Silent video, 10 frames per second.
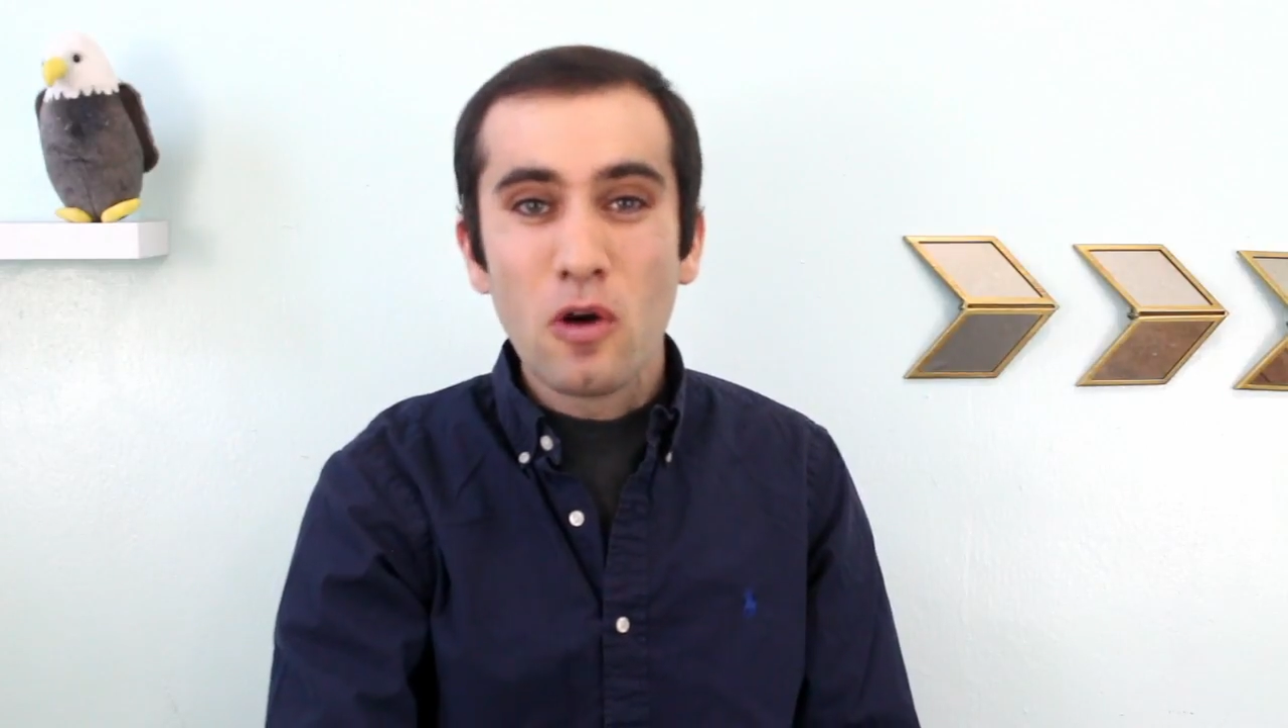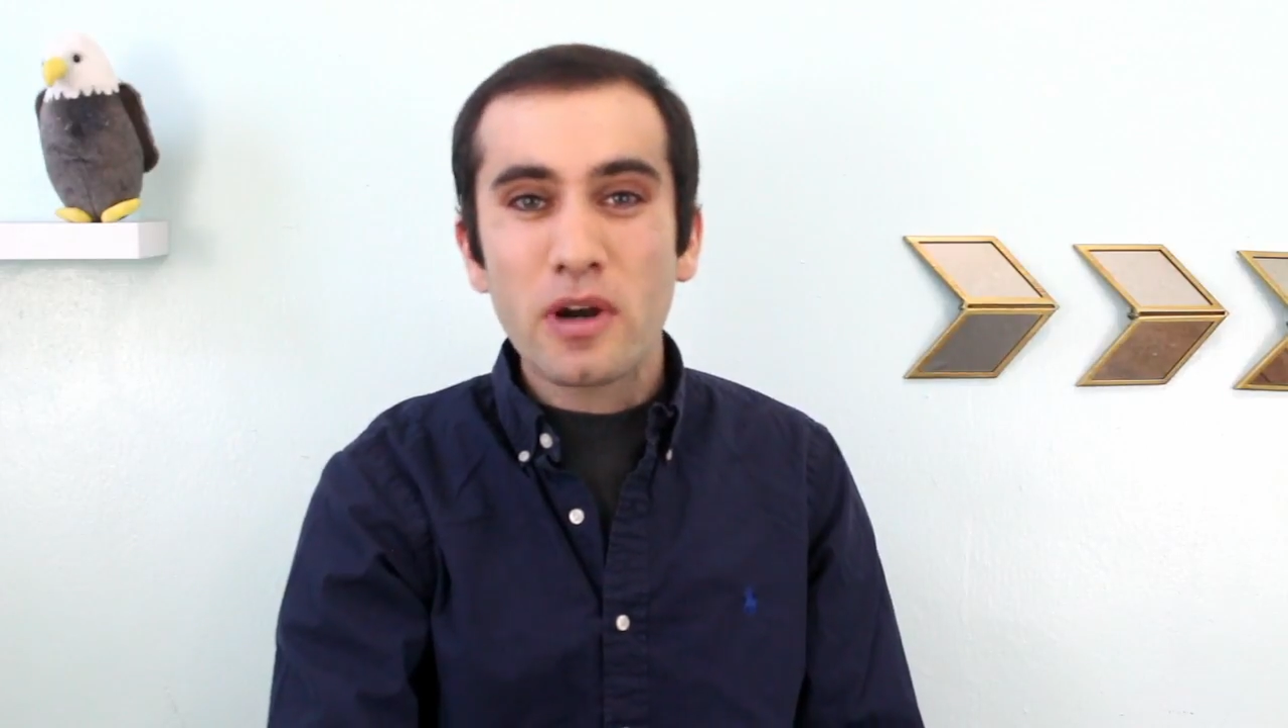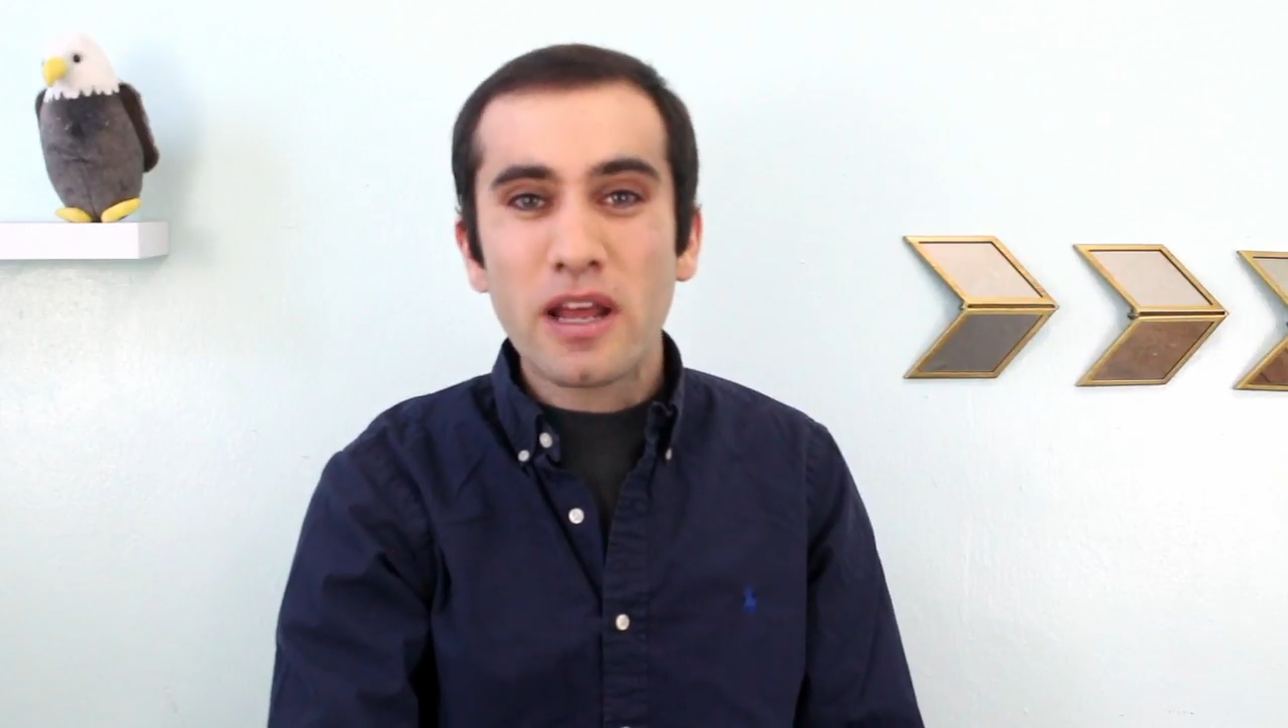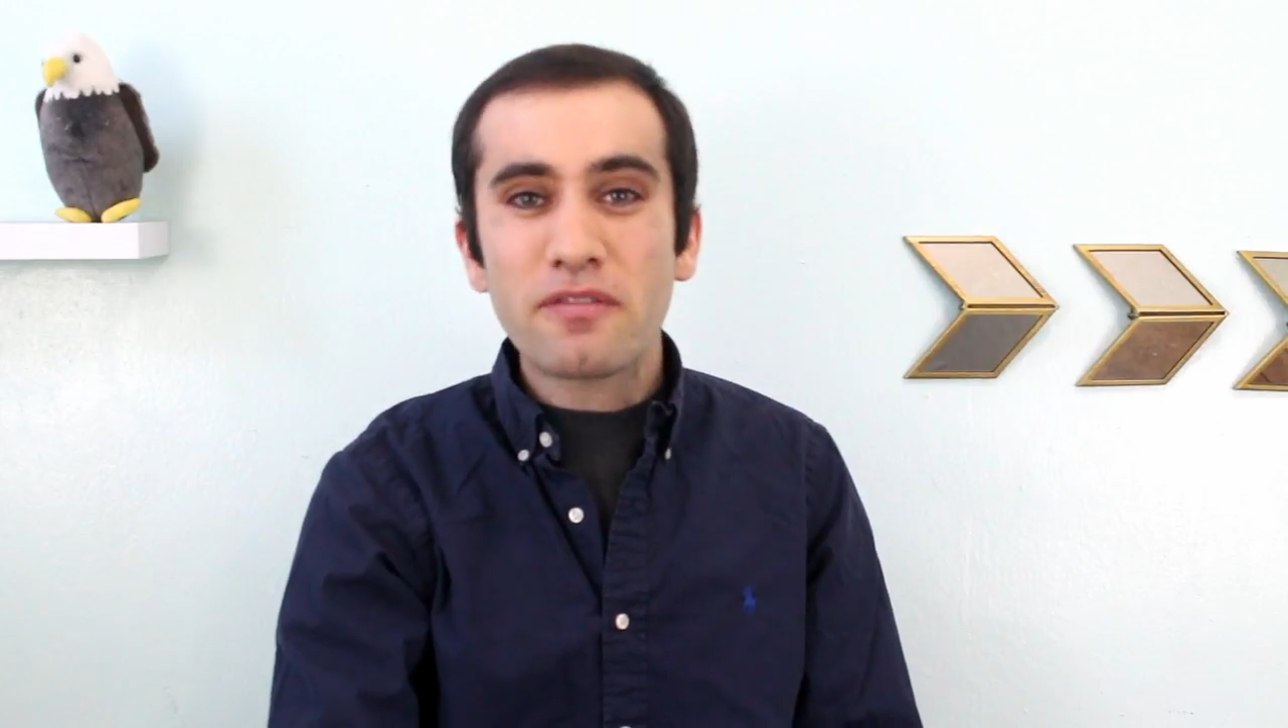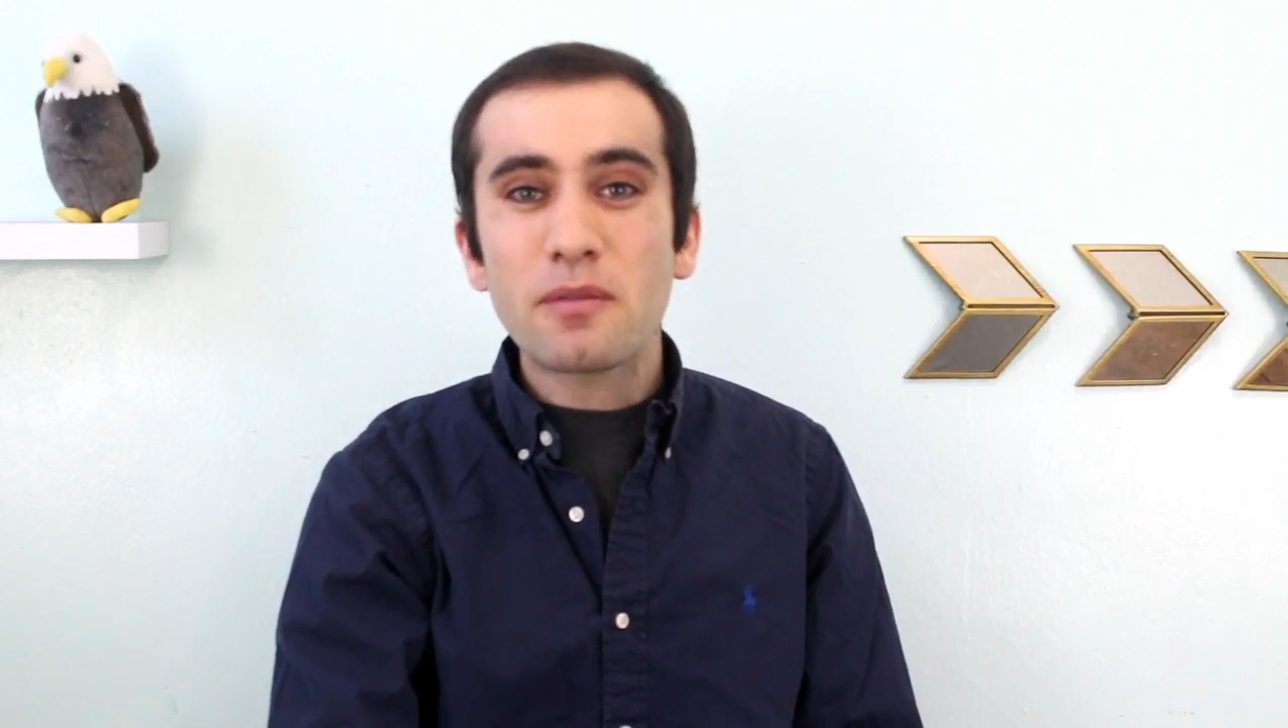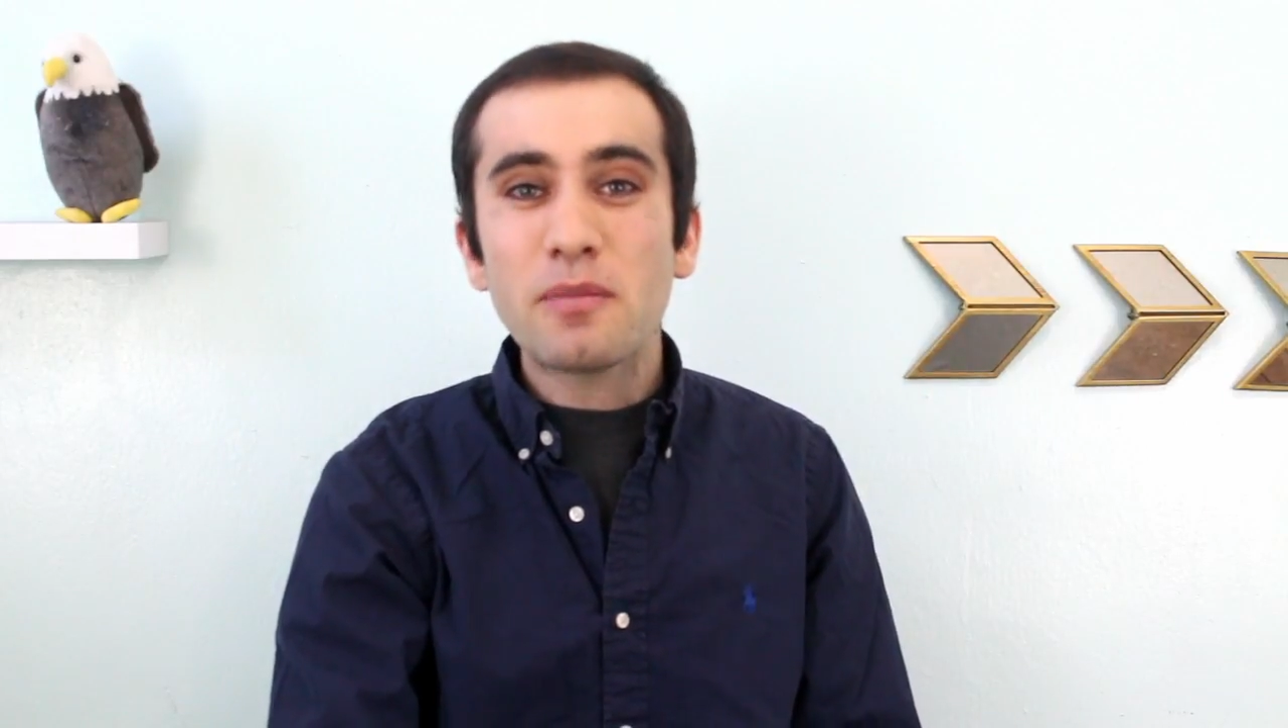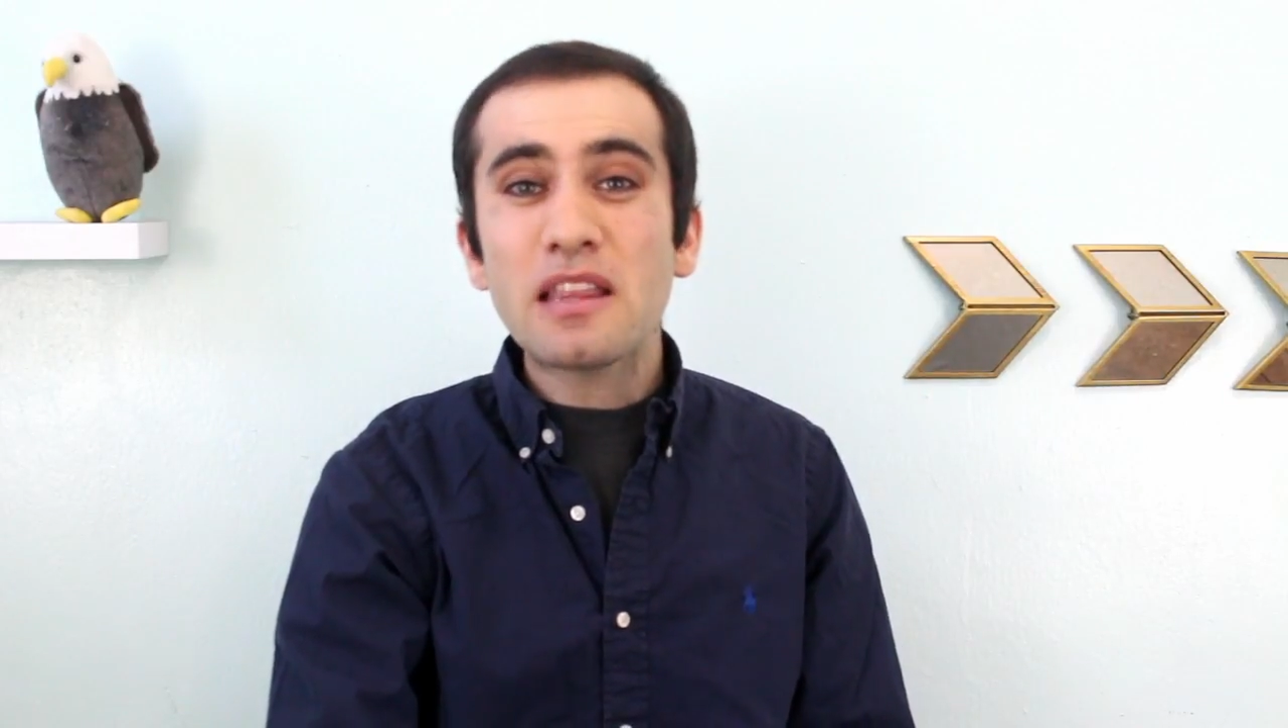would have some